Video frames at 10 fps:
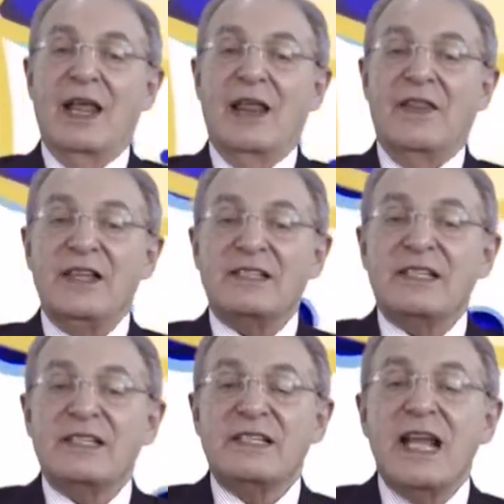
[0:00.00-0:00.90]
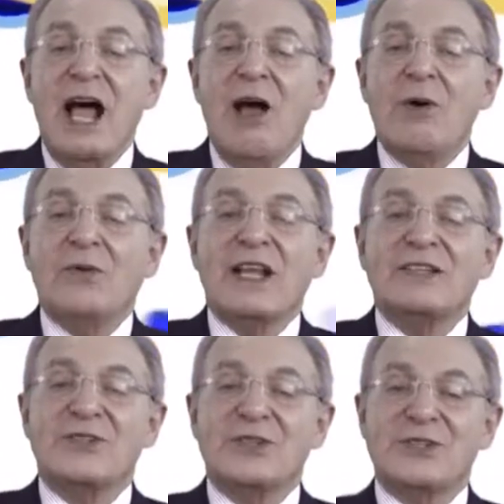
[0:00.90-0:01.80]
This is now
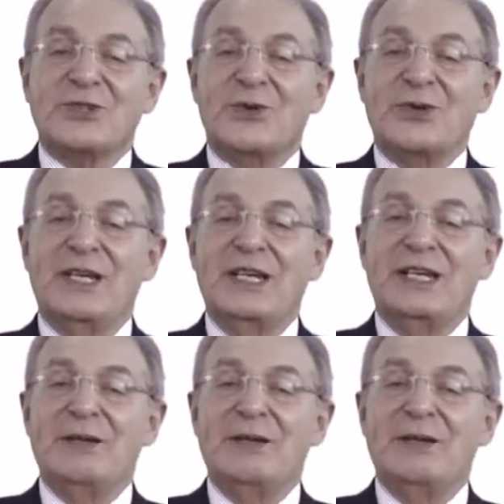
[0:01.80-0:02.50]
that the story